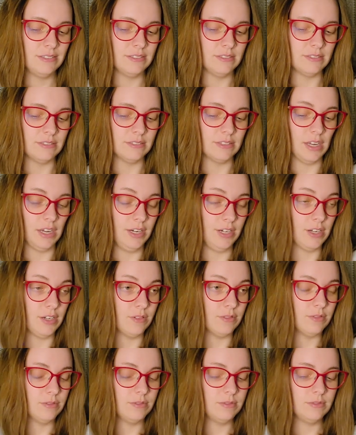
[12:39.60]
I know.
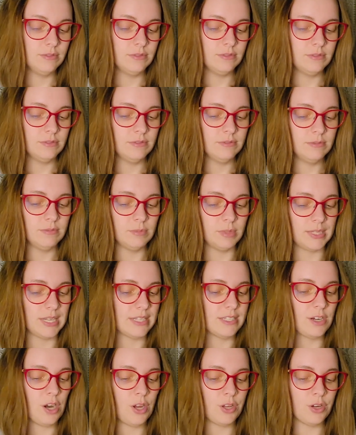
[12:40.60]
But
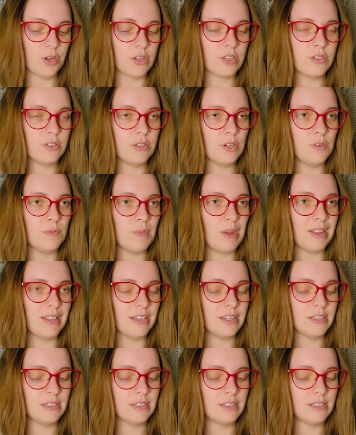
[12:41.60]
that's not your concern, Meli.